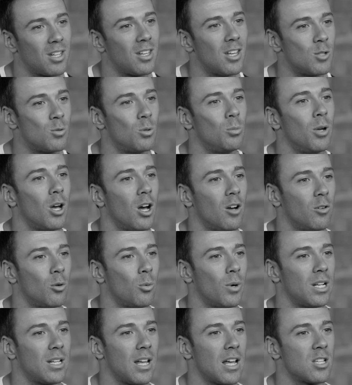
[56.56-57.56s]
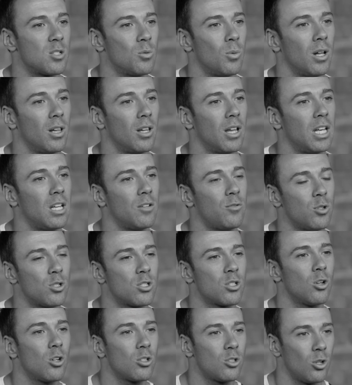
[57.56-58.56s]
the kids will be overweight as well. And if you
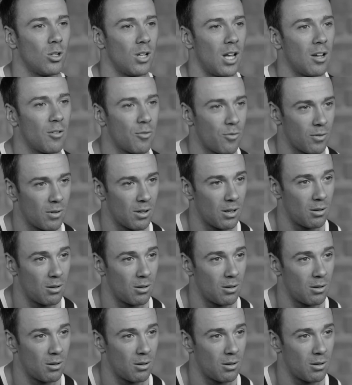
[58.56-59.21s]
start your life